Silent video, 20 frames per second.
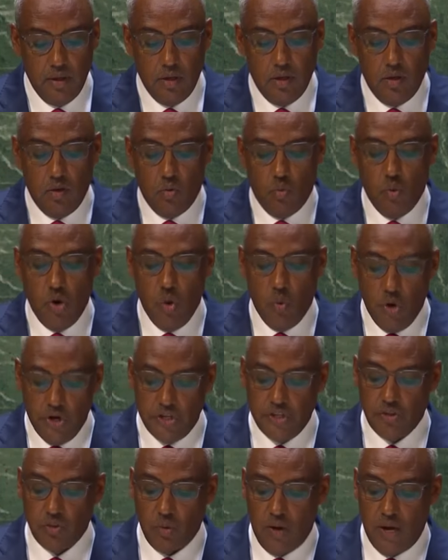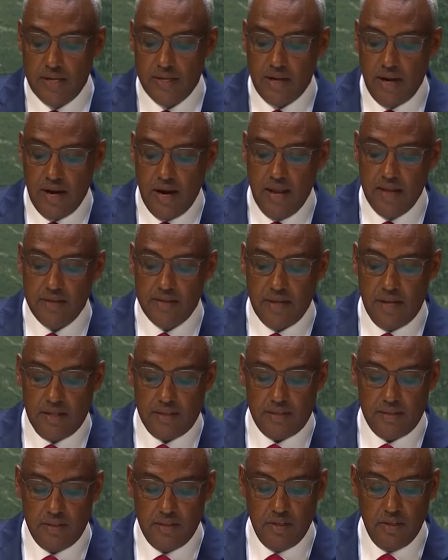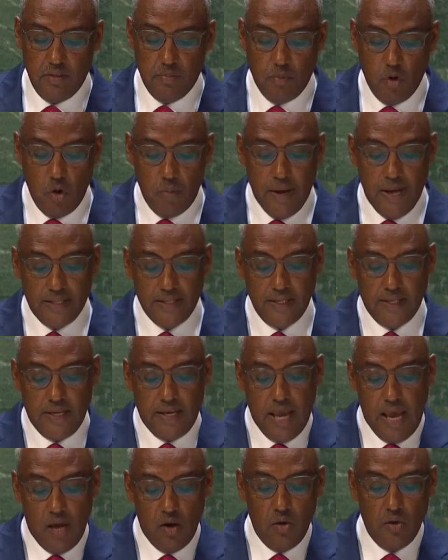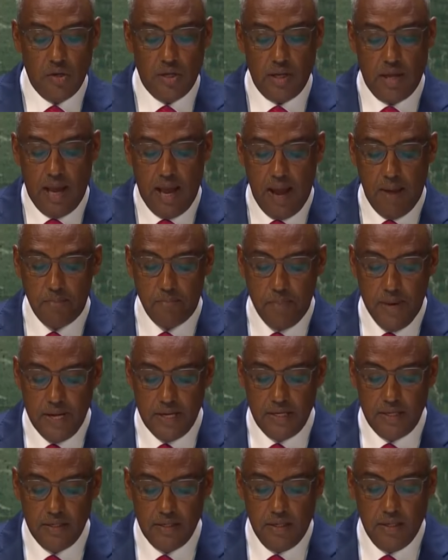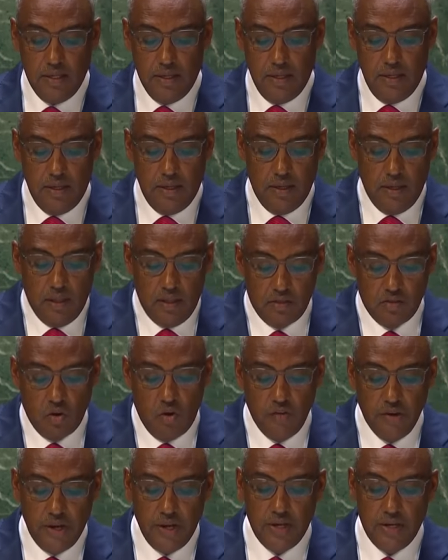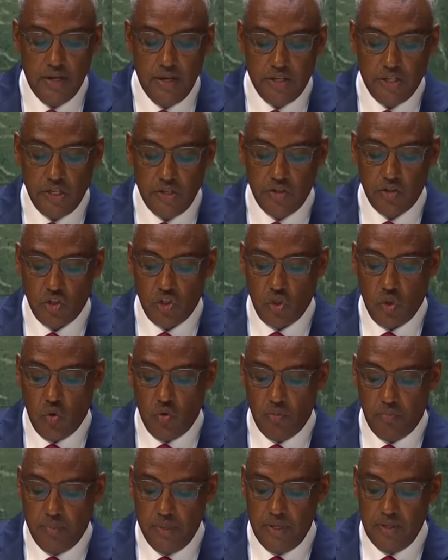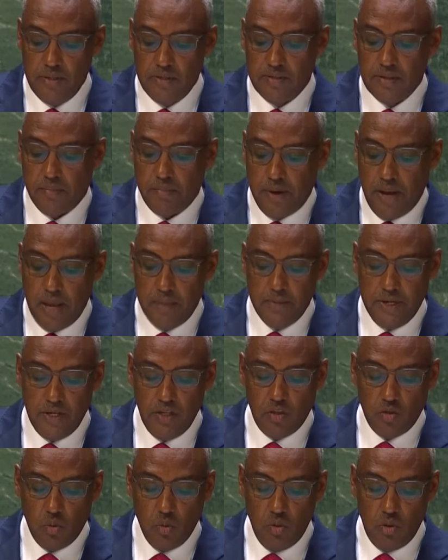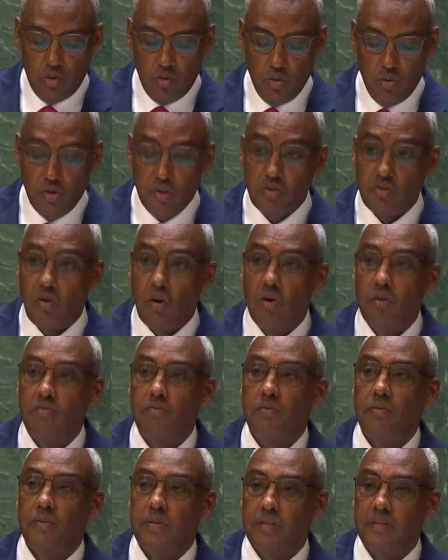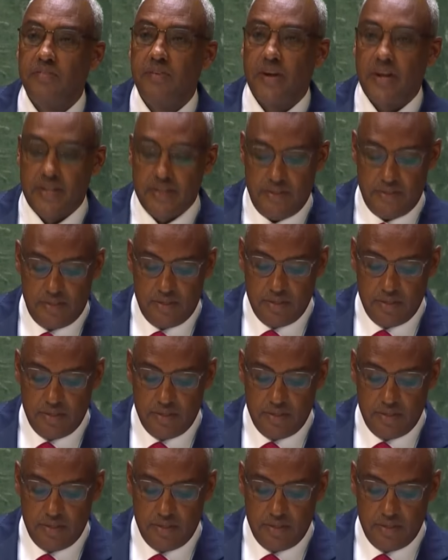We wish to underline that diplomatic dialogue among sovereign nations should be the primary tool to resolve differences.